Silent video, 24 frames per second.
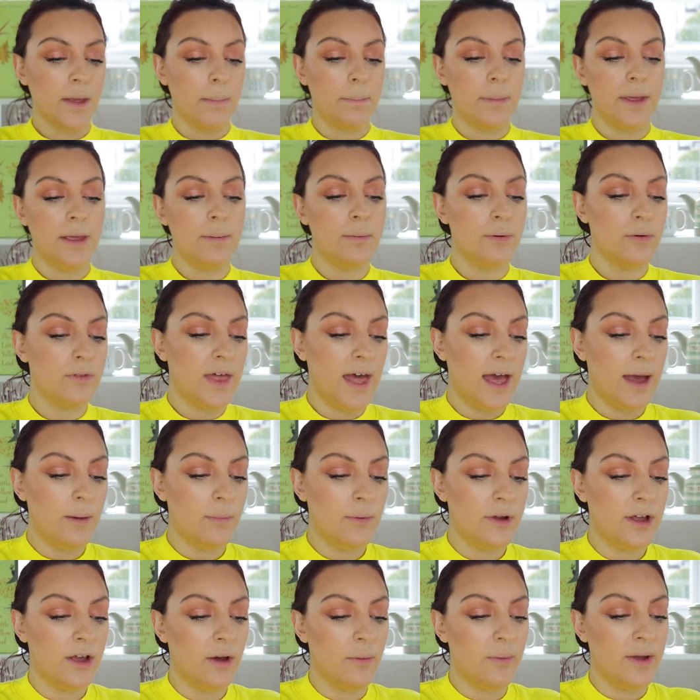people there
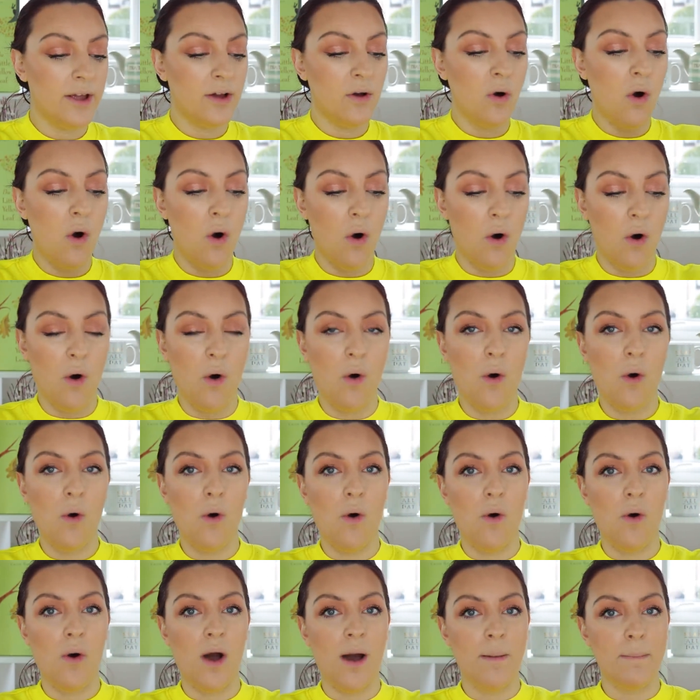were going, ho
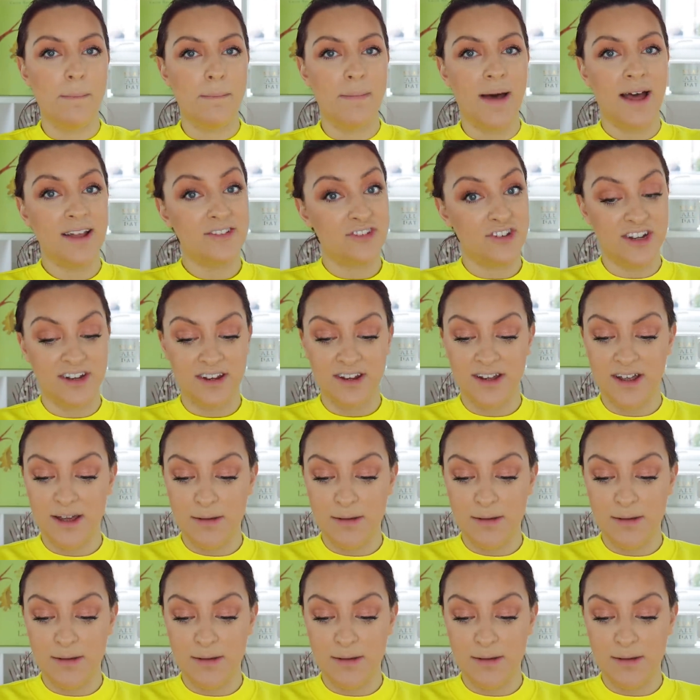ho, imagine,